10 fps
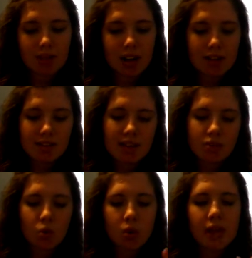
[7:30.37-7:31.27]
It
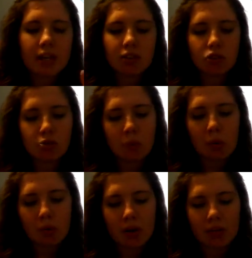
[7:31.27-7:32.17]
says oily to
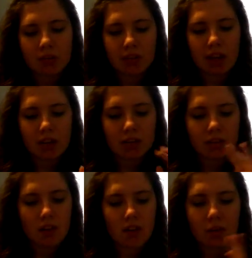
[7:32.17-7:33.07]
spot prone skin,
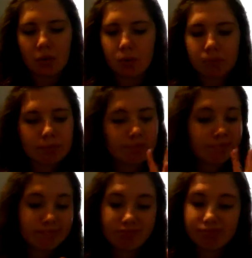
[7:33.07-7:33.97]
so
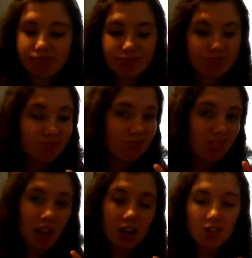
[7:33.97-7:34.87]

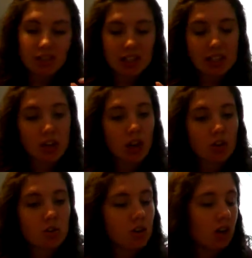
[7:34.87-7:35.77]
I don't really know.